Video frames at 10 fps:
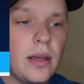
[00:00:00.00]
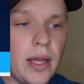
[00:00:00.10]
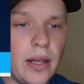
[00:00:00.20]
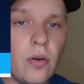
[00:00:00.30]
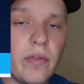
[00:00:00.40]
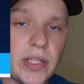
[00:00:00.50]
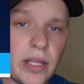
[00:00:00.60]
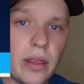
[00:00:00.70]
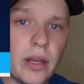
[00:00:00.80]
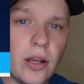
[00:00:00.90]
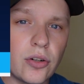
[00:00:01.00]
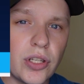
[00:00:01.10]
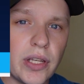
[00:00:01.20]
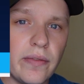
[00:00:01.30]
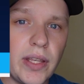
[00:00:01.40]
and then obviously the
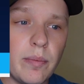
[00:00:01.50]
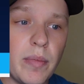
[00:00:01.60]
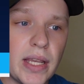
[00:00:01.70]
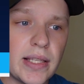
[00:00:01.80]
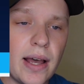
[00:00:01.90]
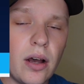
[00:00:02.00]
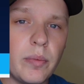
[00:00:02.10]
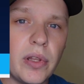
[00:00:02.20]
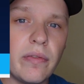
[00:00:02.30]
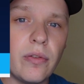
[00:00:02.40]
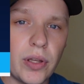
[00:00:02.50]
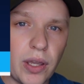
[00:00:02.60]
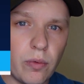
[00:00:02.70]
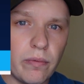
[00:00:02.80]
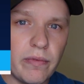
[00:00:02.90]
317 makes that up to the full account